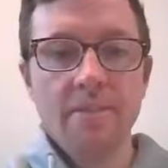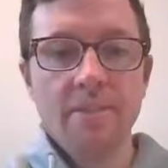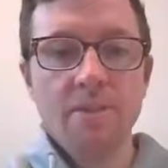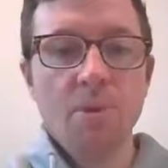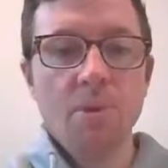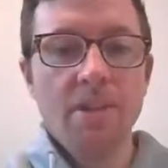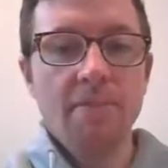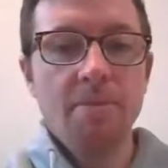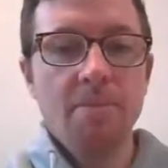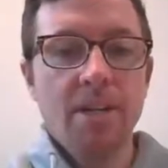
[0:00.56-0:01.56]
Good morning,
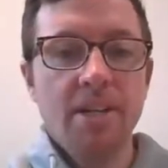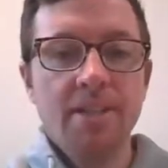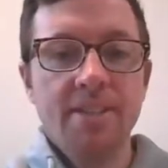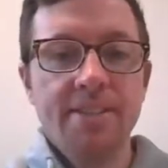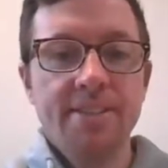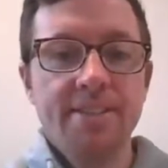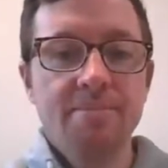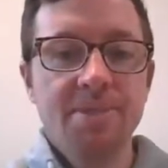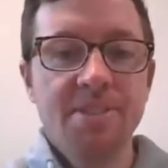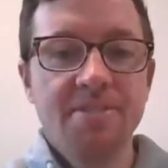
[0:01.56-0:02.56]
everybody.
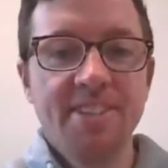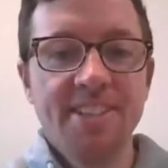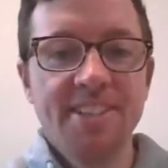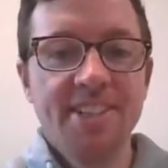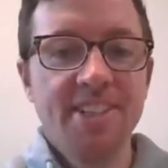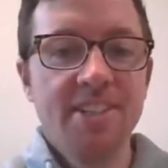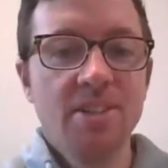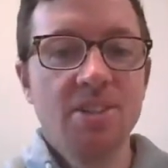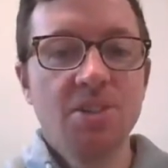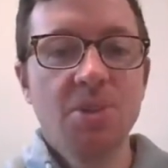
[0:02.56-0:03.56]
Mr. Flynn here.
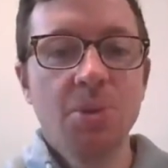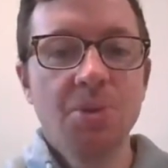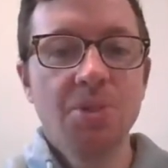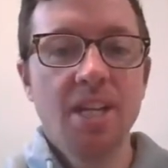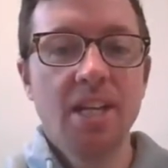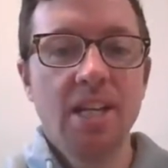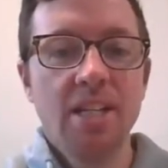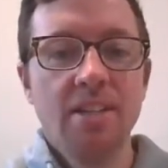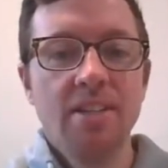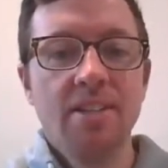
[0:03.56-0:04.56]
Tuesday,
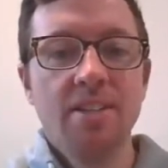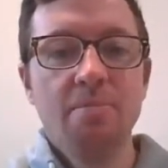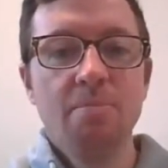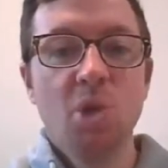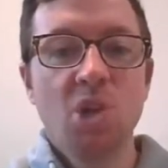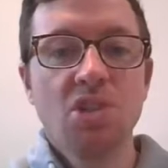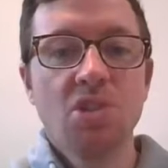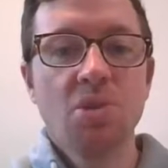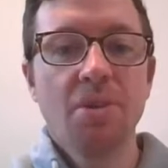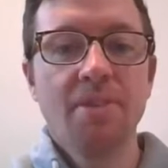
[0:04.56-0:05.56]

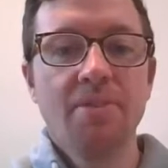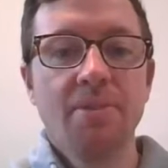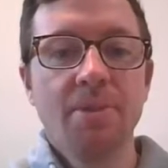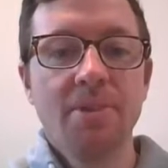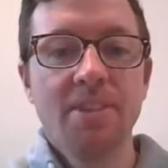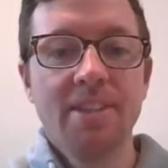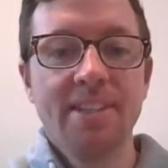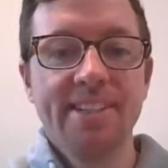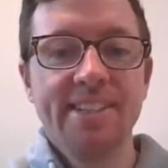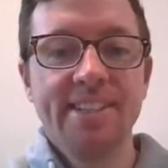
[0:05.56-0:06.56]
March 24th.
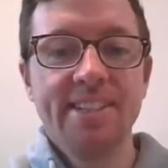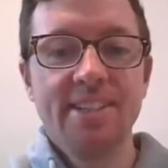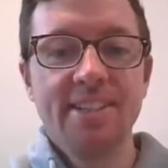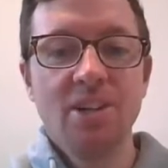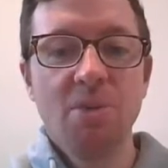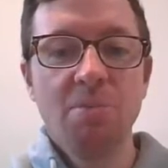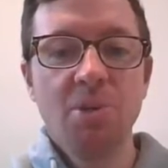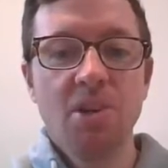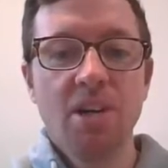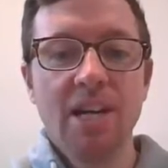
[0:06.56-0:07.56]
Hope
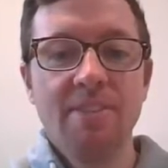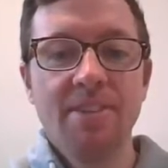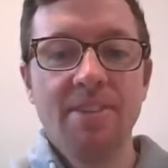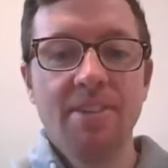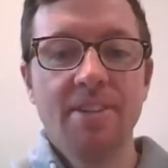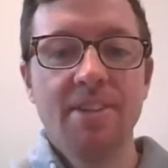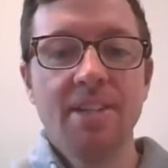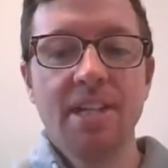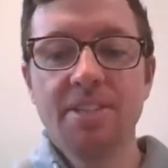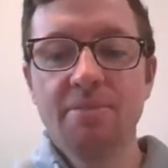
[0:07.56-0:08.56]
you're all having a
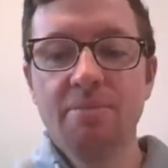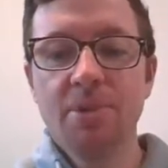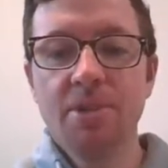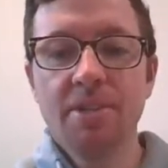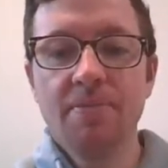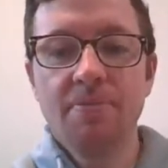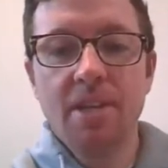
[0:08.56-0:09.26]
nice morning.